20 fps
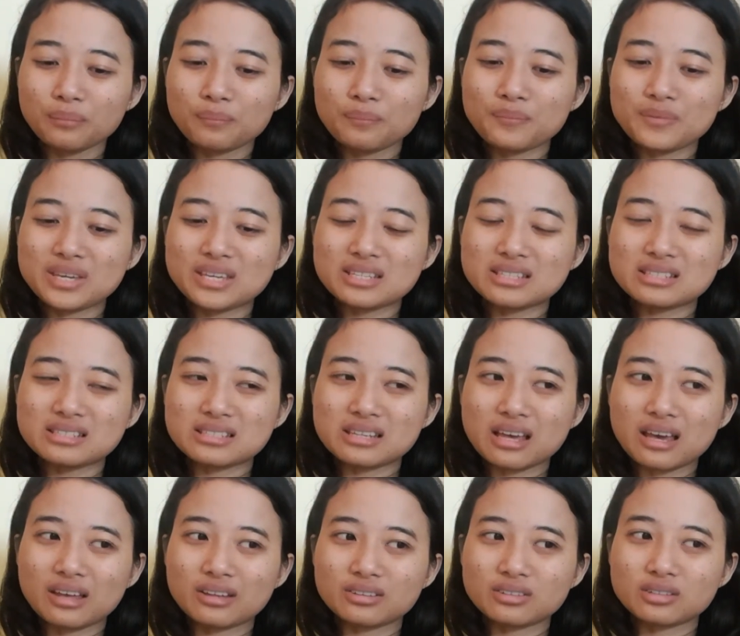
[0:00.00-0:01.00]
means
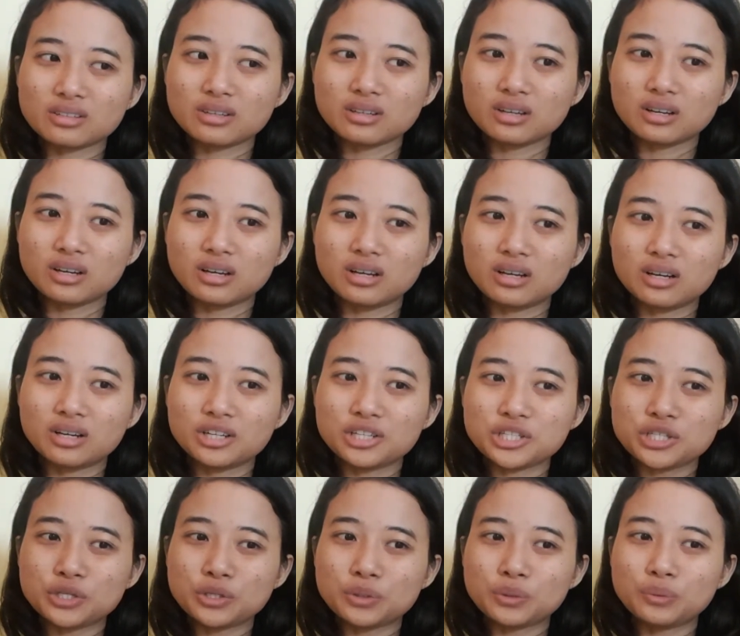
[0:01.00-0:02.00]
that
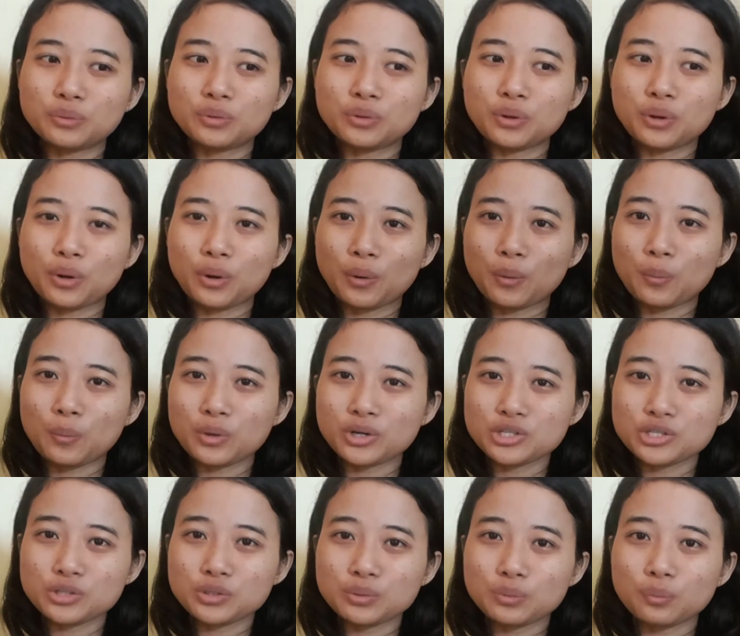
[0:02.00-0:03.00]
you know
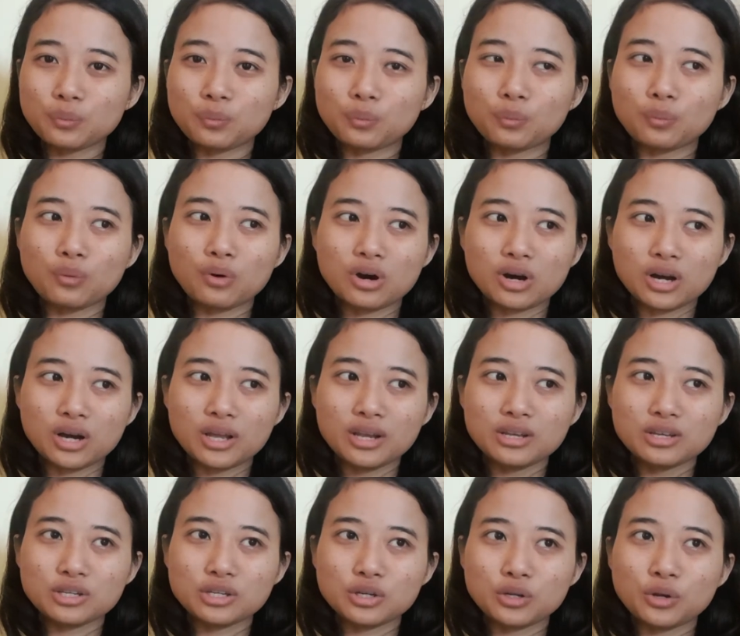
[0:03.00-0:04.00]
what you want,
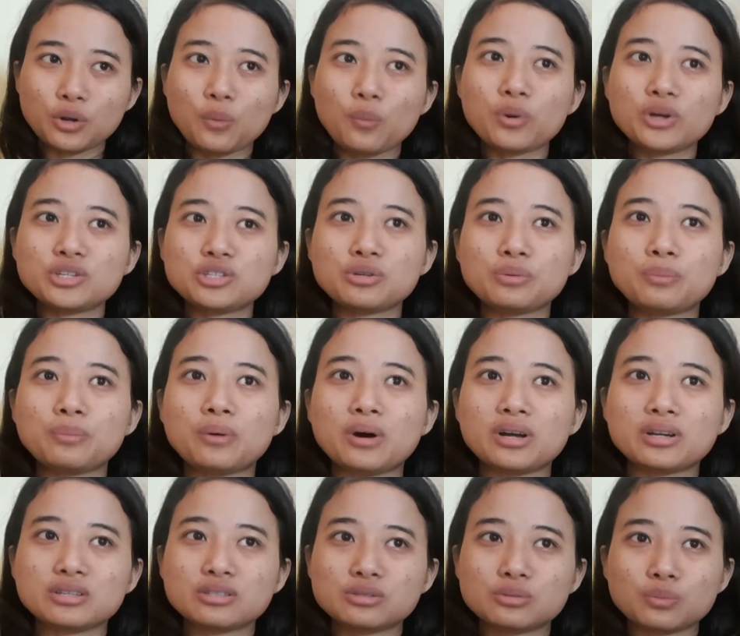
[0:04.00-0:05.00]
you know what your
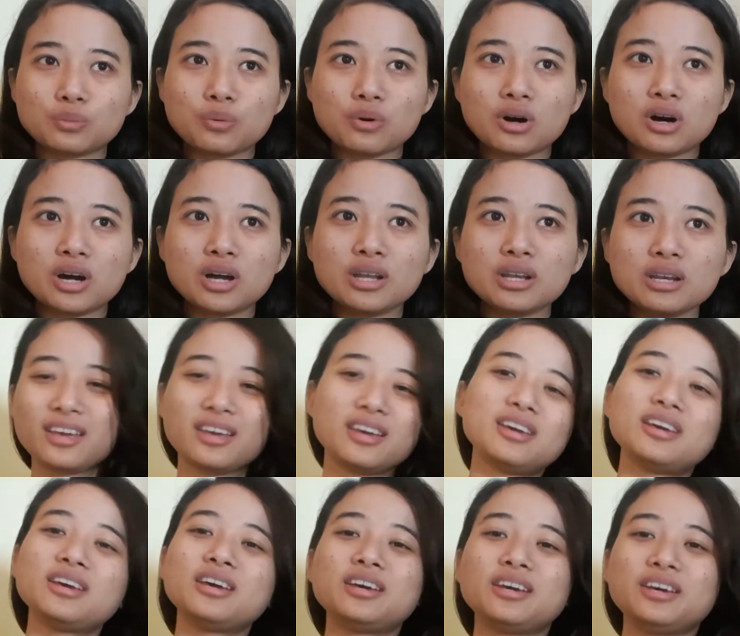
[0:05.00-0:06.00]
bodies want.
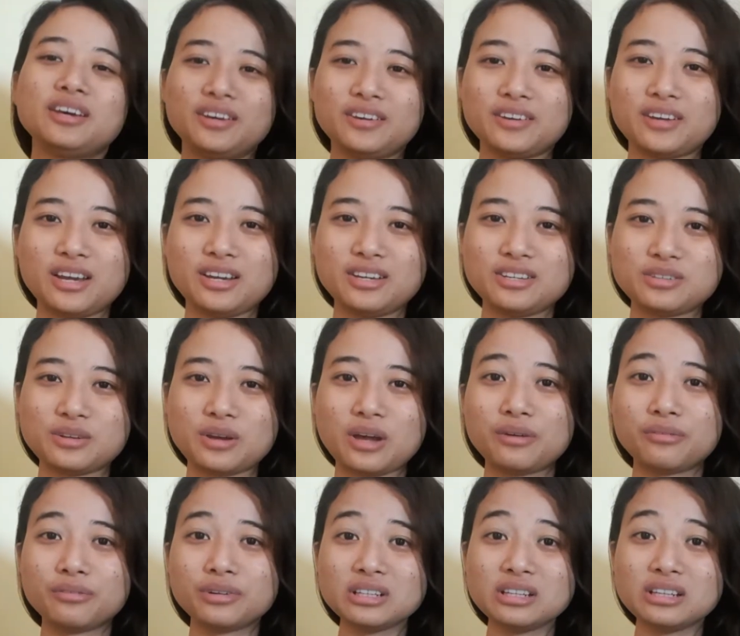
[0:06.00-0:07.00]
Okay, so I
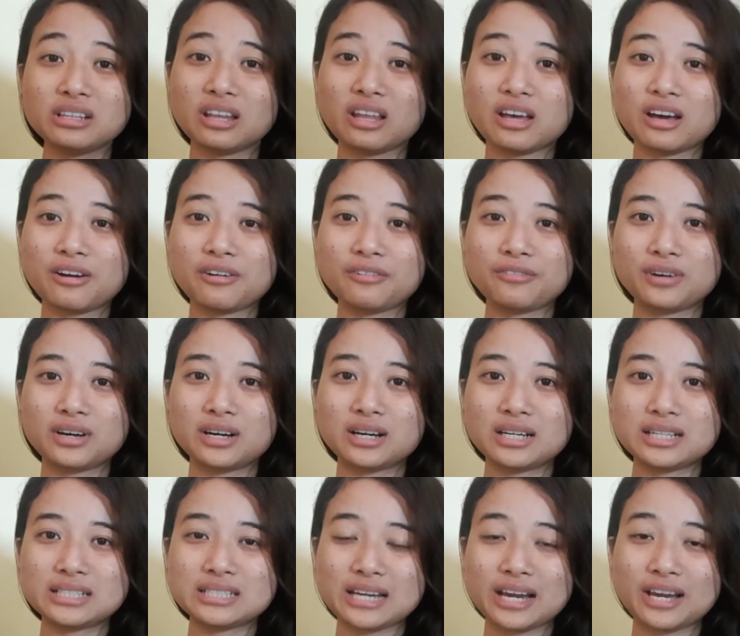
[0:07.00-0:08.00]
really love
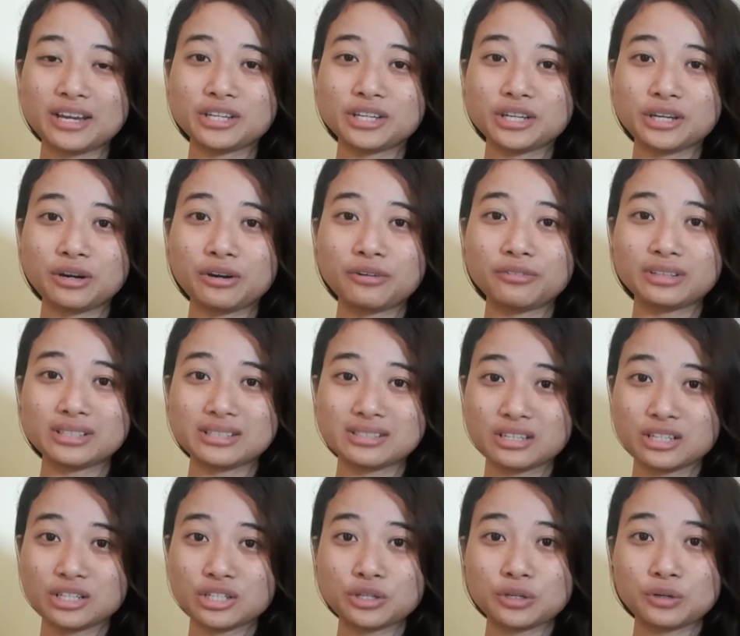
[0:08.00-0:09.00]
the idea of
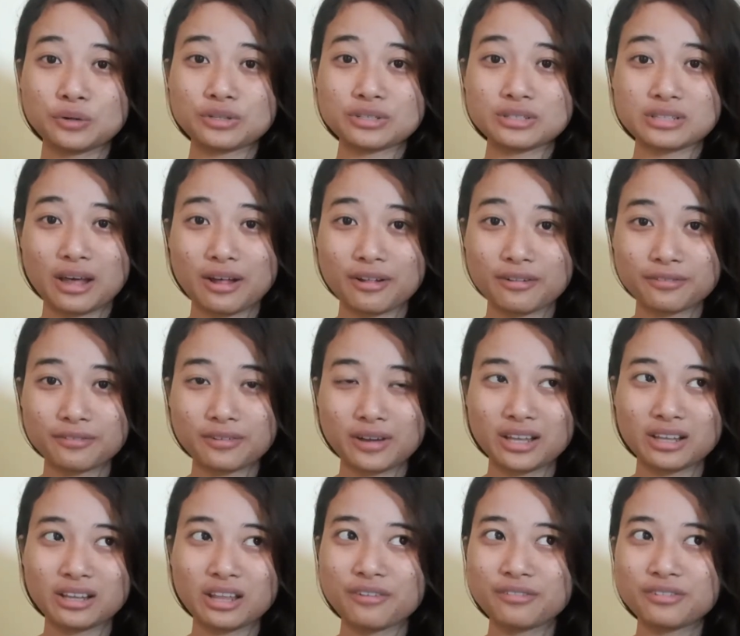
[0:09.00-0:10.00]
listening to yourself. I
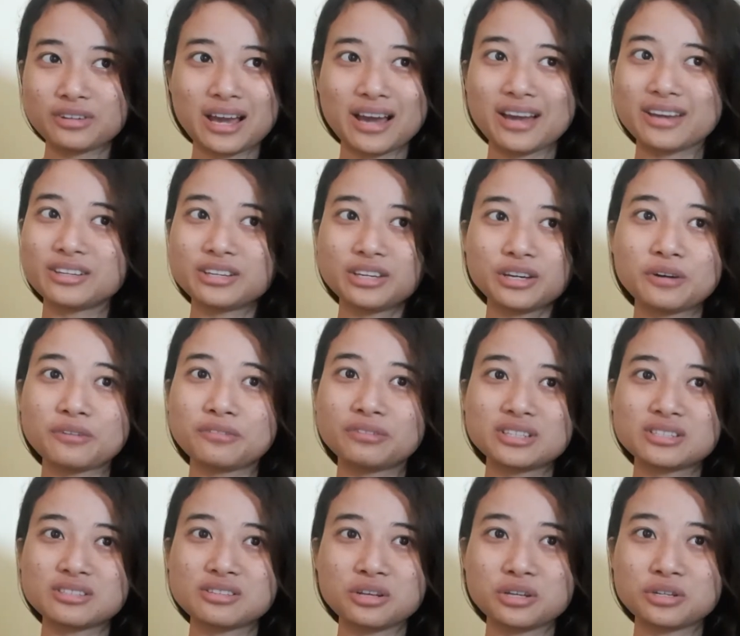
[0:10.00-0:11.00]
love the idea of
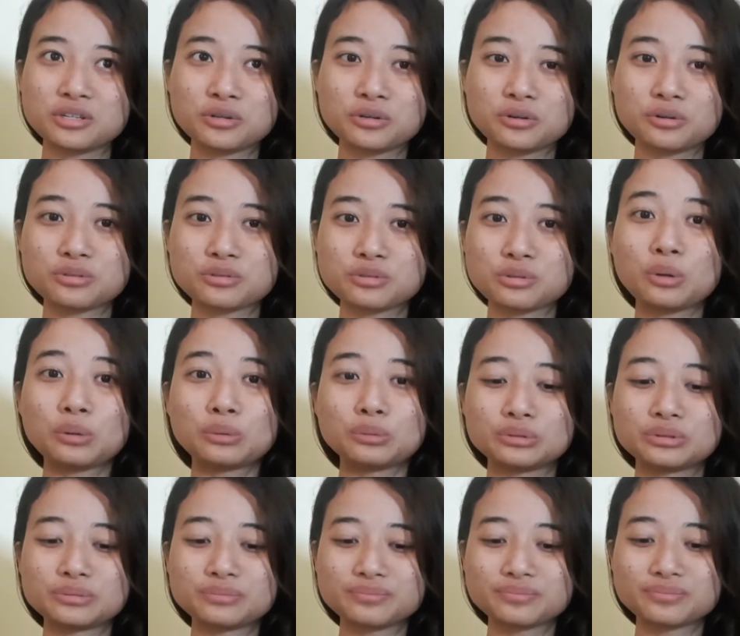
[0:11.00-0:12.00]
listening to your
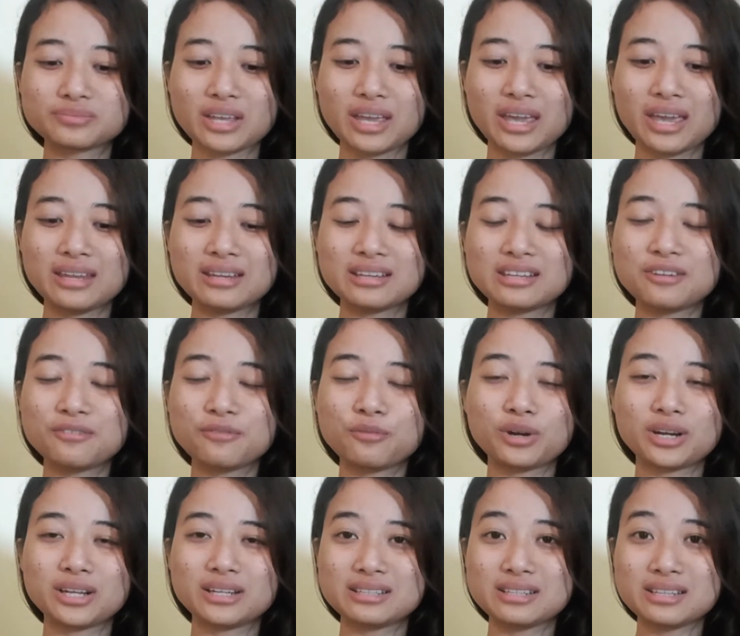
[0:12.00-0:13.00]
soul and give
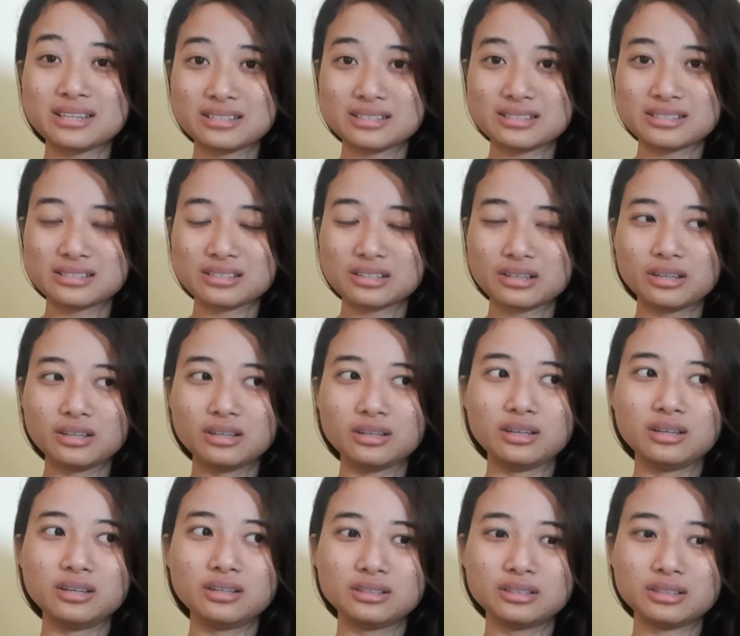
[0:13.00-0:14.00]
what it needs.
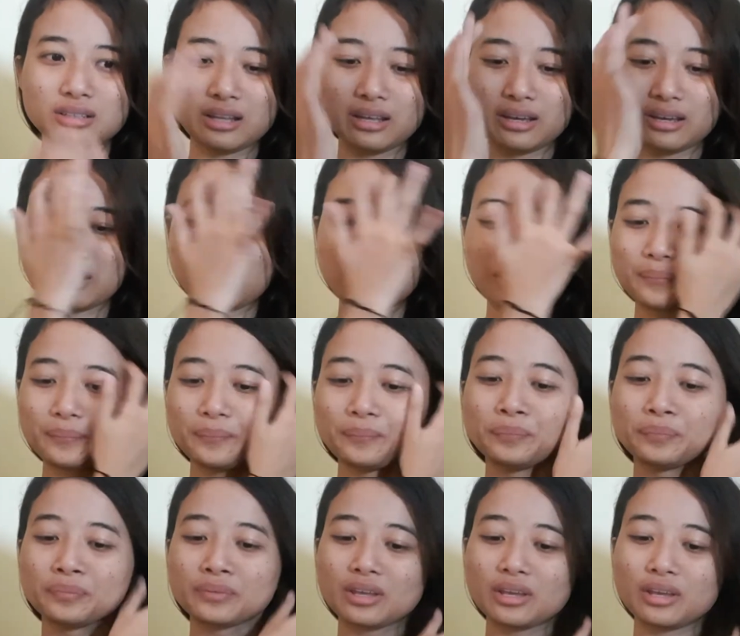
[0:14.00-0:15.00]
Like,
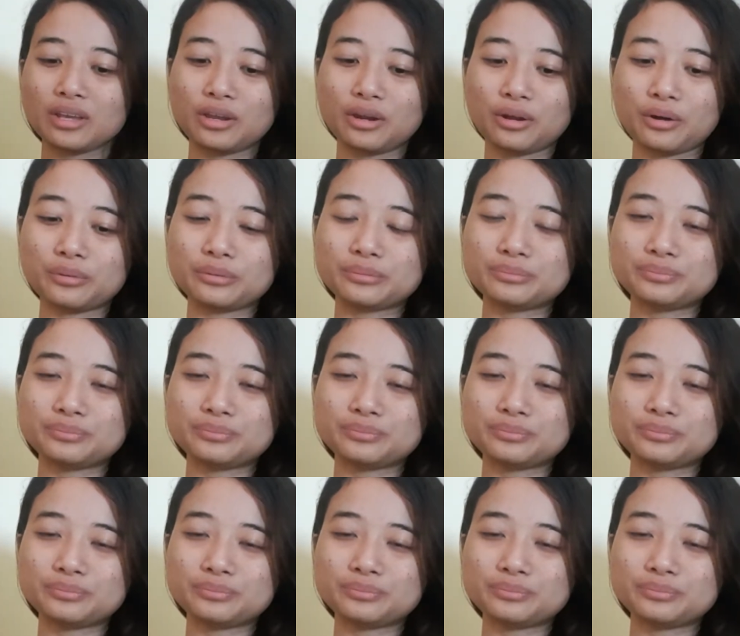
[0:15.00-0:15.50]
you know,